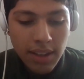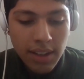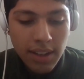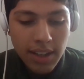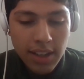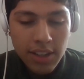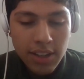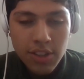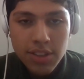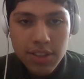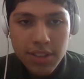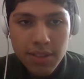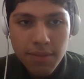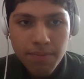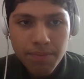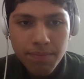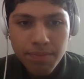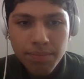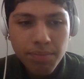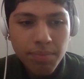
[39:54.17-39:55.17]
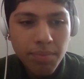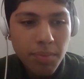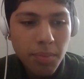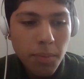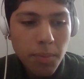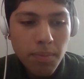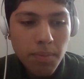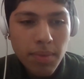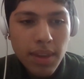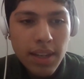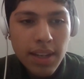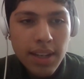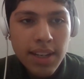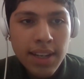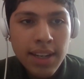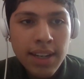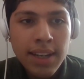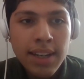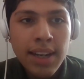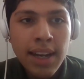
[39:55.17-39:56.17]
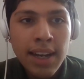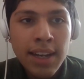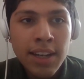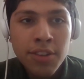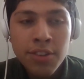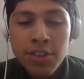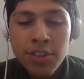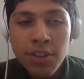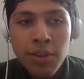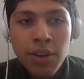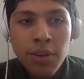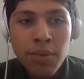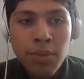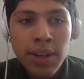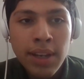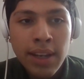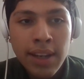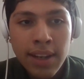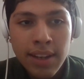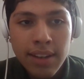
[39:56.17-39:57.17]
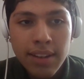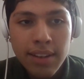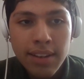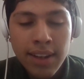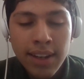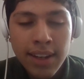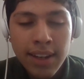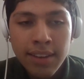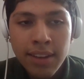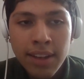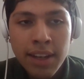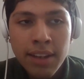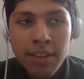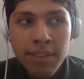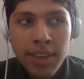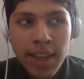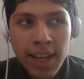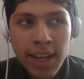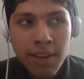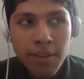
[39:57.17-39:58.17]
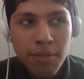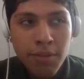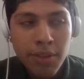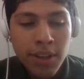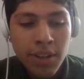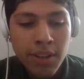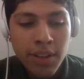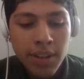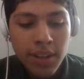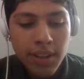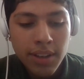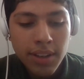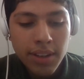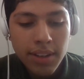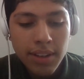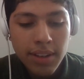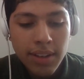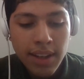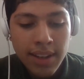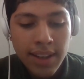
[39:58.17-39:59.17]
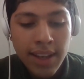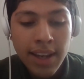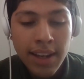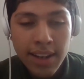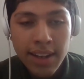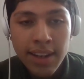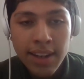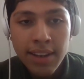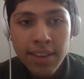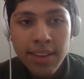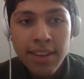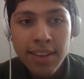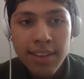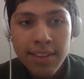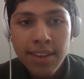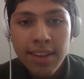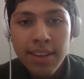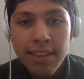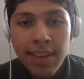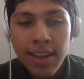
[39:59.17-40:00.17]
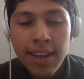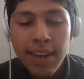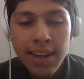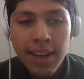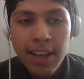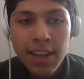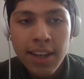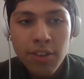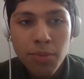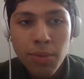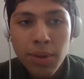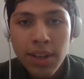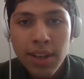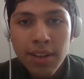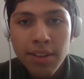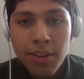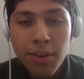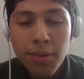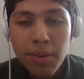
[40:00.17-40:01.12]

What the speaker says: And just, yeah, I do agree. I love that that in this day and age, we don't